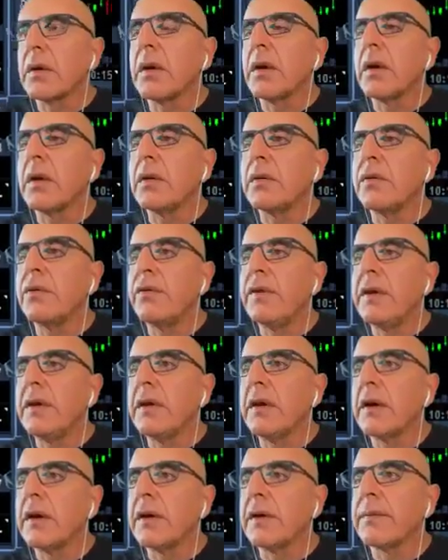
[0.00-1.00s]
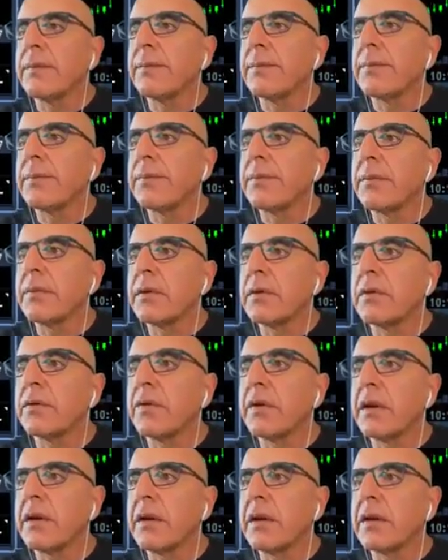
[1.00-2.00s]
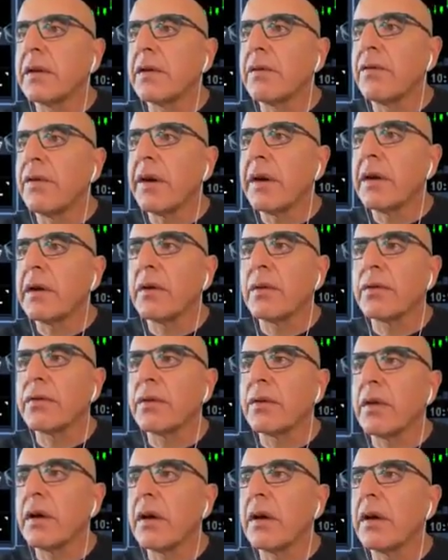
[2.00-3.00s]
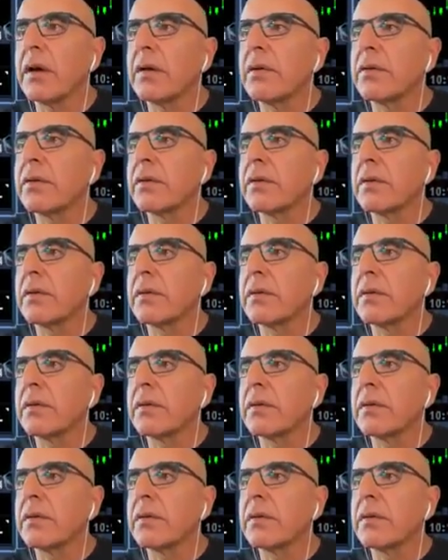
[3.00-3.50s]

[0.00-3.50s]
Nvidia is getting very close to the highs.